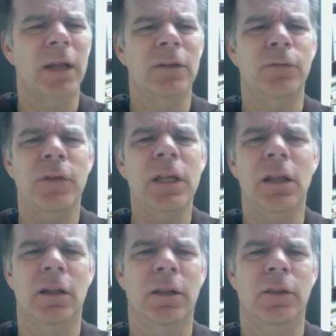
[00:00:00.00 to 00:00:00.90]

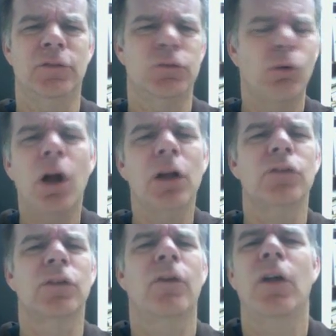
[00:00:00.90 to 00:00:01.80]
defeated the
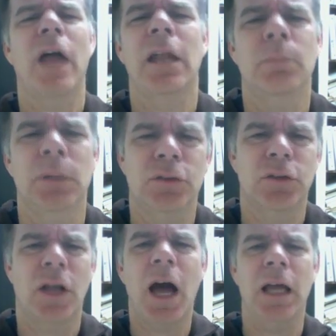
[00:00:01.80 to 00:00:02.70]
strongest of all enemies,
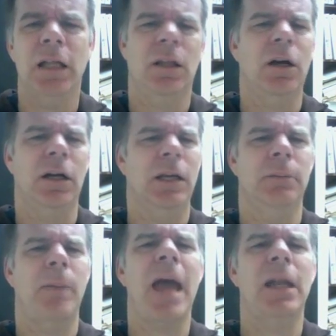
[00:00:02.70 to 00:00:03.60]
Tai Lung,
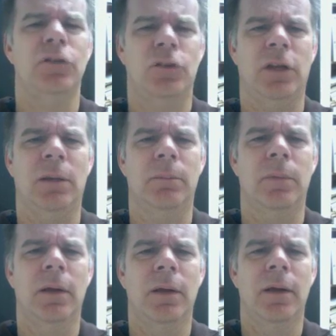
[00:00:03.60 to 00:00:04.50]
and banished him.
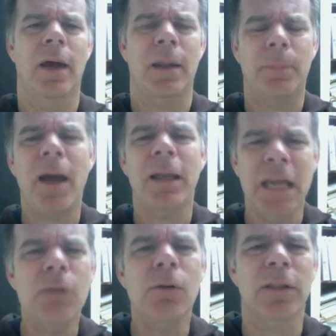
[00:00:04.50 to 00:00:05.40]
And upon
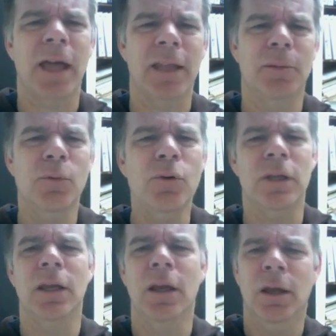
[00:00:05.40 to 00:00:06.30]
hearing that in the
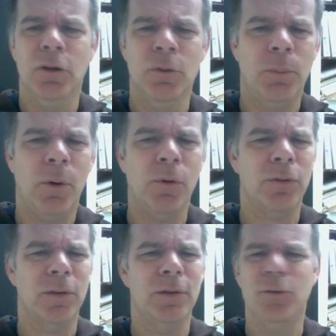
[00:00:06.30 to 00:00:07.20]
movie, you both
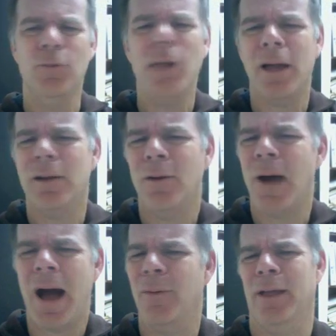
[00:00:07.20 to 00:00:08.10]
do not know
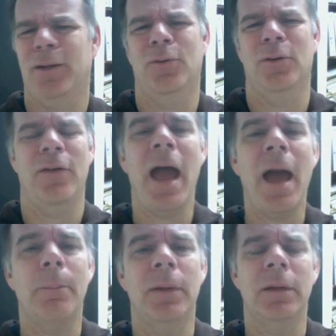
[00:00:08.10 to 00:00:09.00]
how that could have
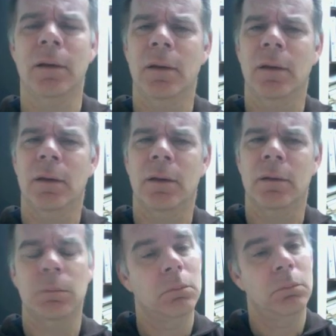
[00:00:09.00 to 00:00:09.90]
happened,
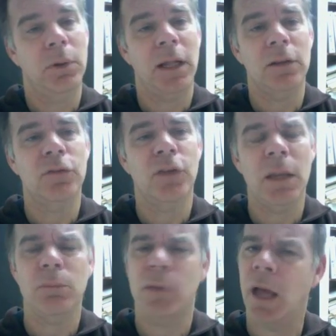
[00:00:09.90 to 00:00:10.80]
but at the
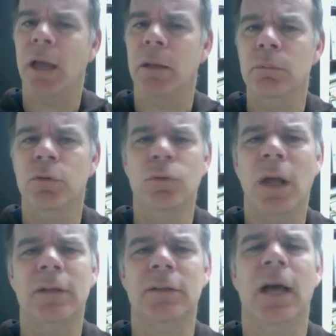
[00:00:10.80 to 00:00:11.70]
same time, do
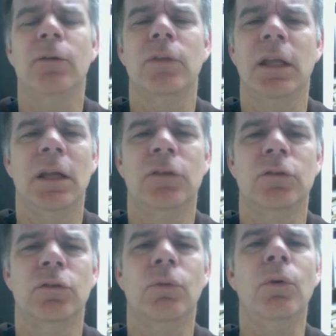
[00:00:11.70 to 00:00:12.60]
not doubt that it
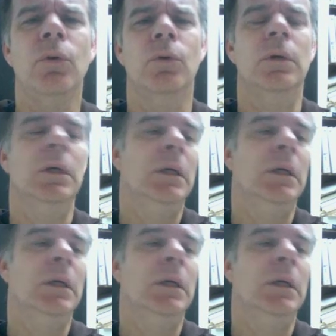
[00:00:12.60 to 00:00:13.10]
isn't true.